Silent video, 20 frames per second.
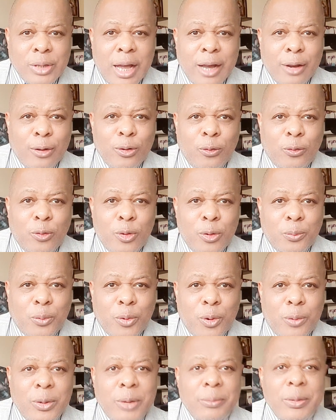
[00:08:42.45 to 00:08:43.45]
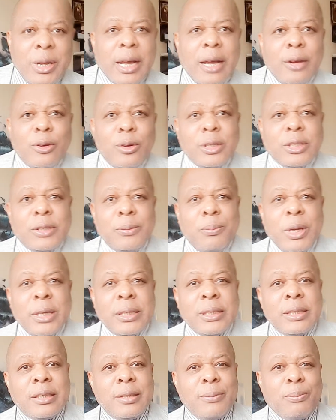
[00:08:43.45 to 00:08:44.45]
Anglophone problem. They cannot
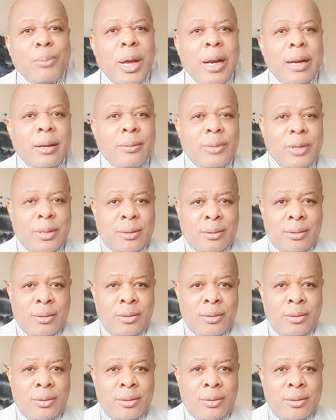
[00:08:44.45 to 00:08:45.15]
debate it in parliament.